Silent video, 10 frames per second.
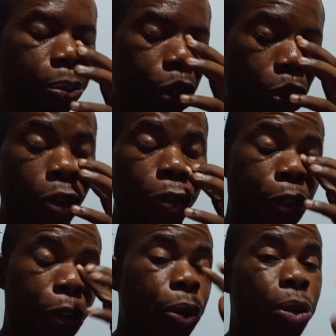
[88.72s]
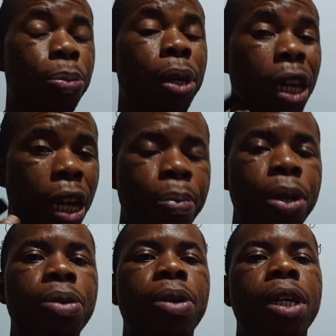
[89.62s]
or for you to be able to
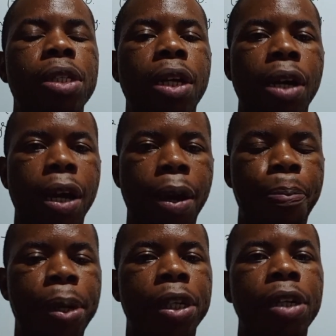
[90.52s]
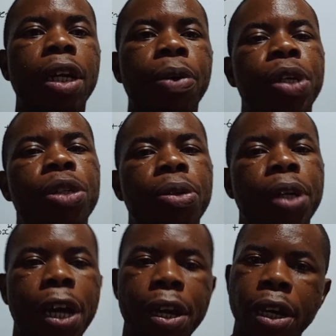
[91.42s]
answer a particular question
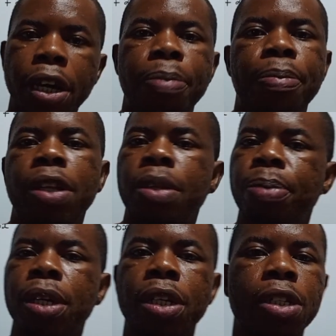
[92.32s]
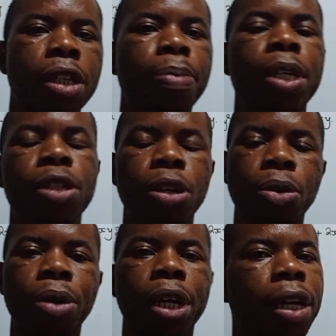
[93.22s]
either in mathematics, chemistry, or
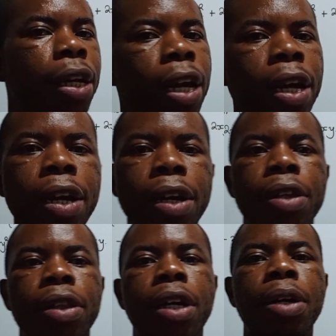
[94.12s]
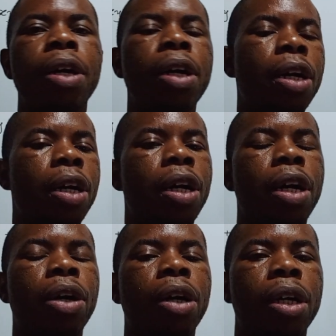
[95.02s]
in any other uh,
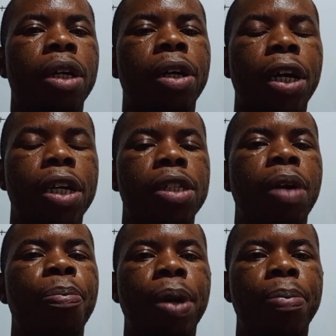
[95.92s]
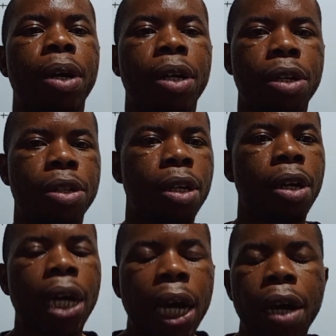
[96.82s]
uh, exam paper is
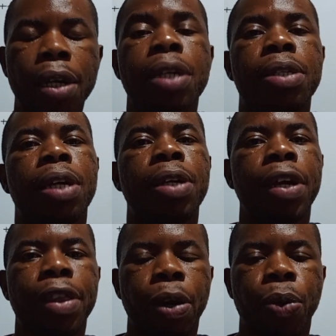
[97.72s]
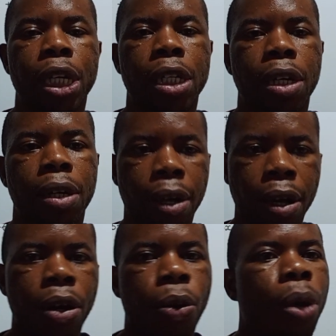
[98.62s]
understanding the question.
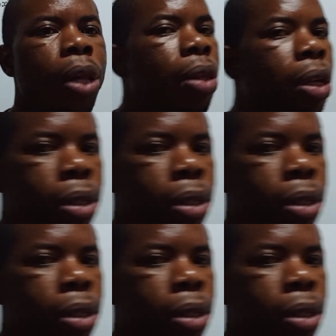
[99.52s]
When they say